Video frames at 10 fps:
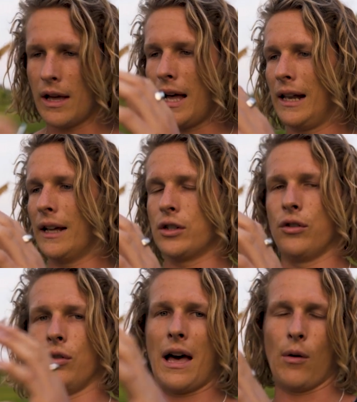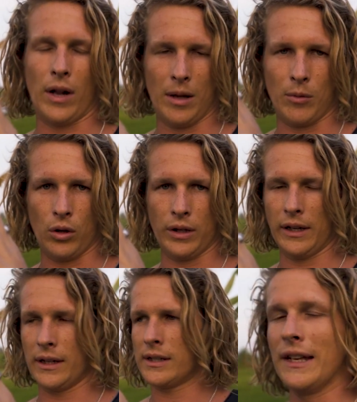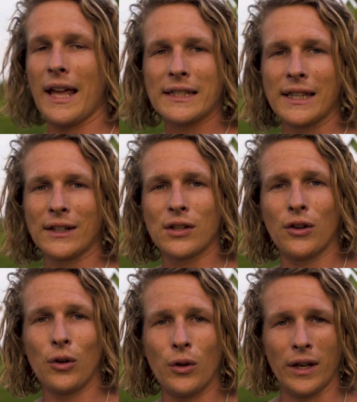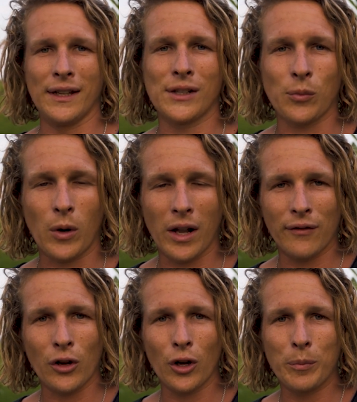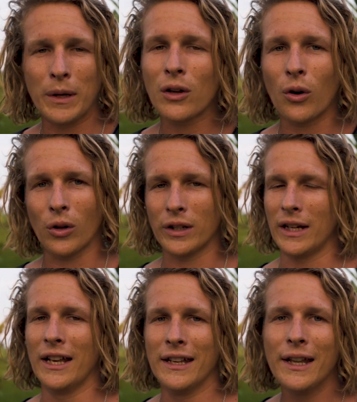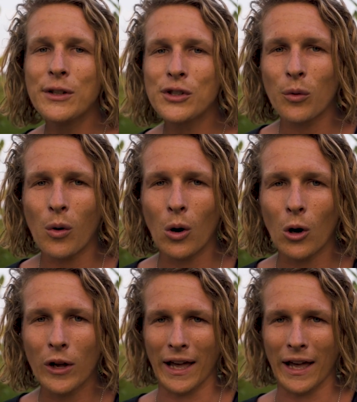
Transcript: I like to do that while I'm holding it. The next thing to do is what I've heard been called a ninja walk,